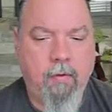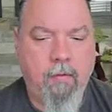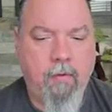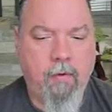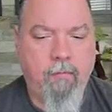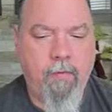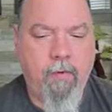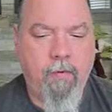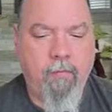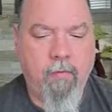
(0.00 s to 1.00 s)
It's hard to fit
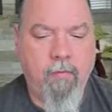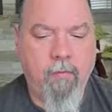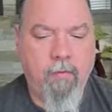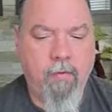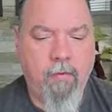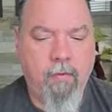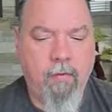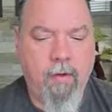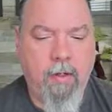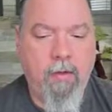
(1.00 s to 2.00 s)
all these on the screen.
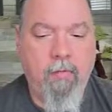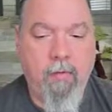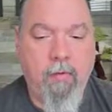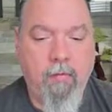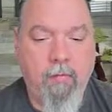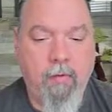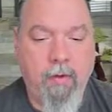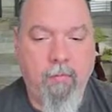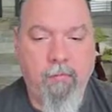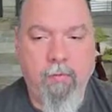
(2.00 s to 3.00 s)
And these are just
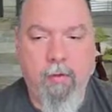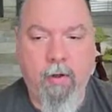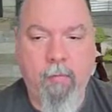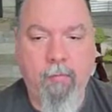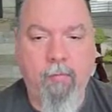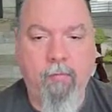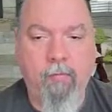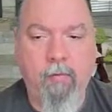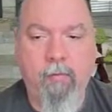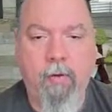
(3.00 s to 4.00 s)
like a few of the options
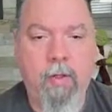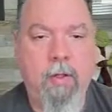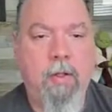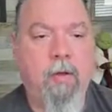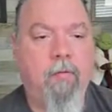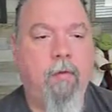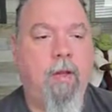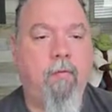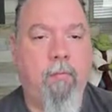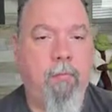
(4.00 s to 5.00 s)
too. So
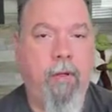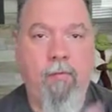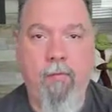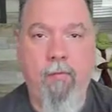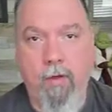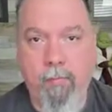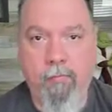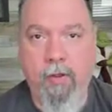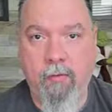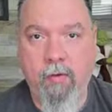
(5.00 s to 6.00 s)
that's a basic
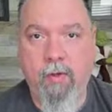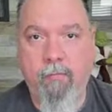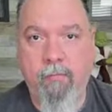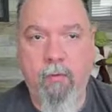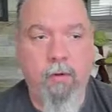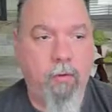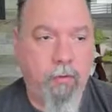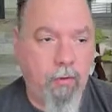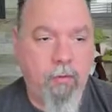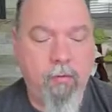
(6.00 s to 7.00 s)
Shopify setup for you.
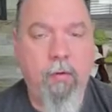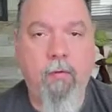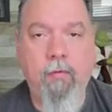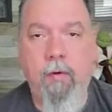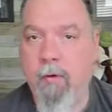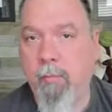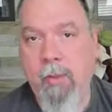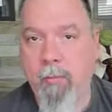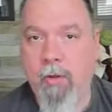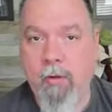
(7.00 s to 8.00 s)
You can do this and you can
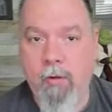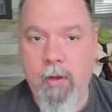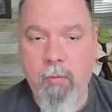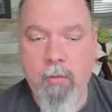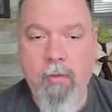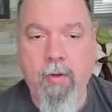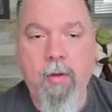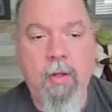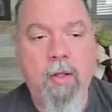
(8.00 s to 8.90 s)
make money online with it.